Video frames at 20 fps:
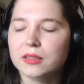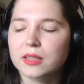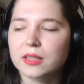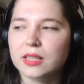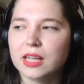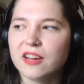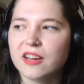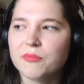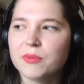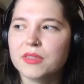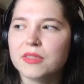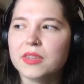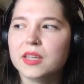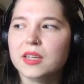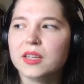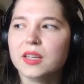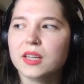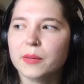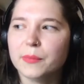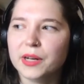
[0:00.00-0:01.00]
and have been
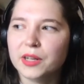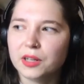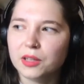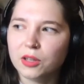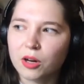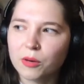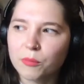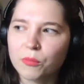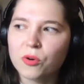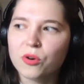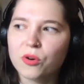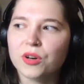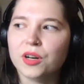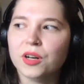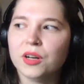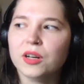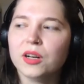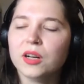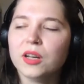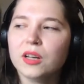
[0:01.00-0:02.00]
thinking about a lot
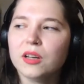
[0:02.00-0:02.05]
more